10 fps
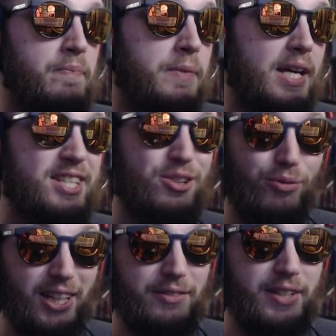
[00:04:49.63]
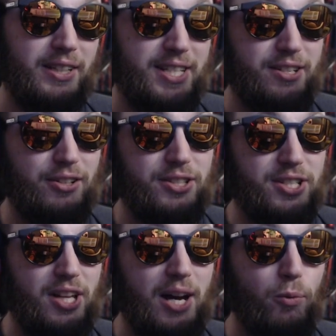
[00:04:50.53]
it's irrelevant unless they're in
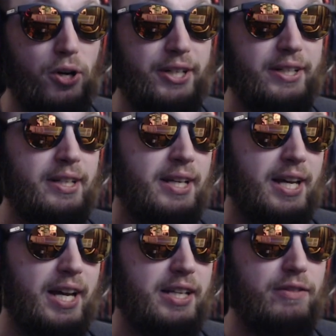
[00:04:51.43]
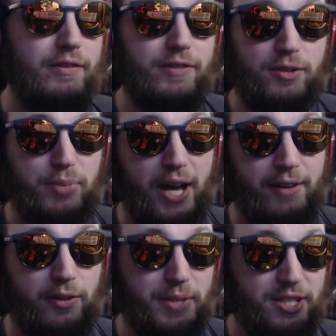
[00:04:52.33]
slot 1. And even if you
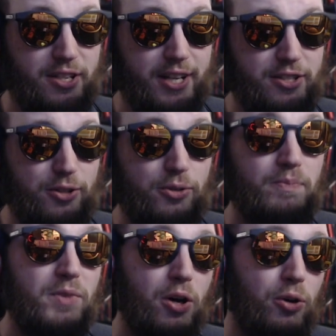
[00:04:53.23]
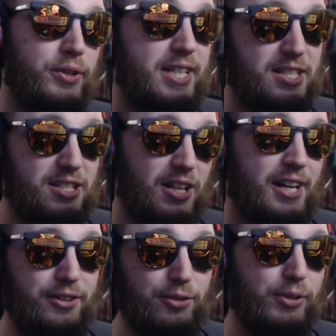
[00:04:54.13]
have them in slot 2, only
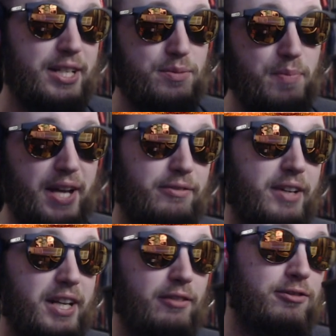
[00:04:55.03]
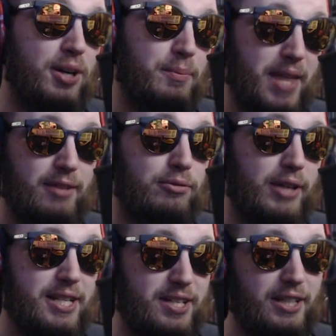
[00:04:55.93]
slot 3 is benefiting from that
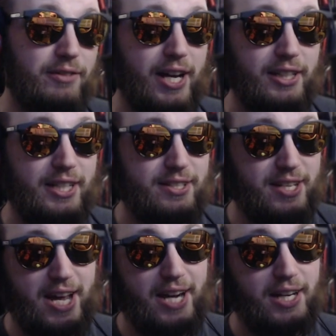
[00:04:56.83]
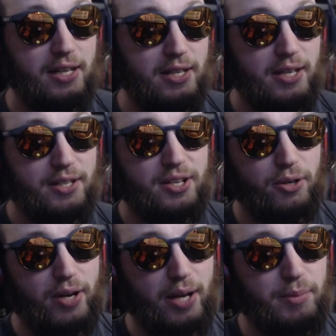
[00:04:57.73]
raising of allies attack.
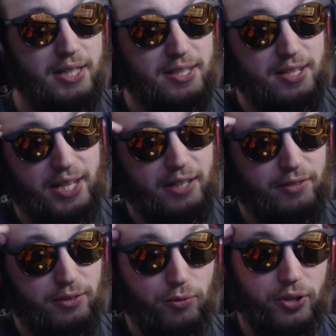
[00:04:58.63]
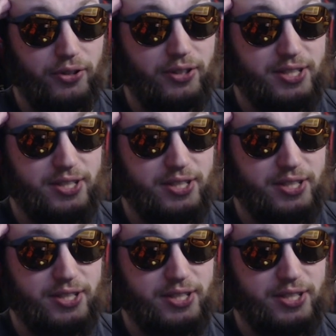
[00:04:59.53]
So, I mean, it's a kind of a worthless